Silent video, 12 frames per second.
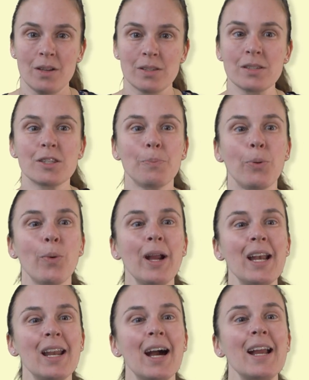Since the
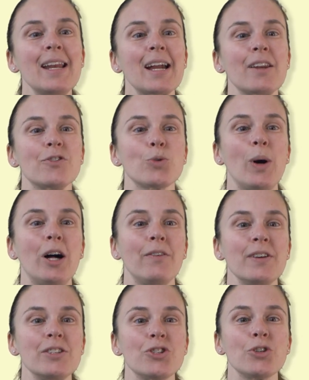point 9, negative
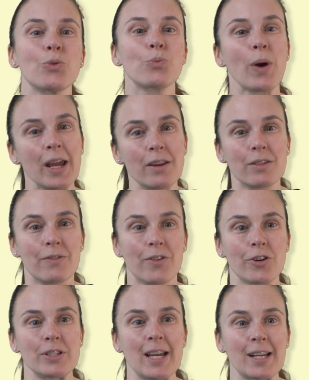12 is to the right of the
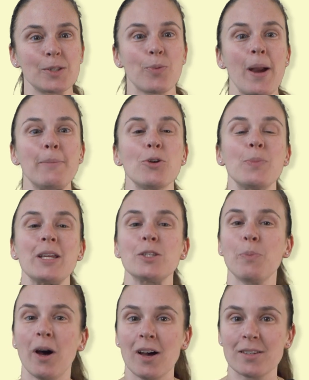vertex, parameter b is
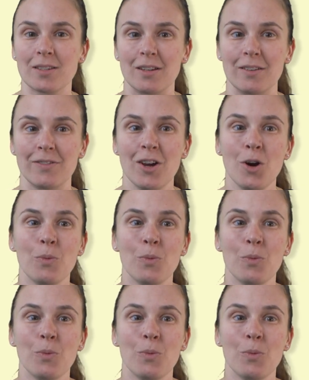positive,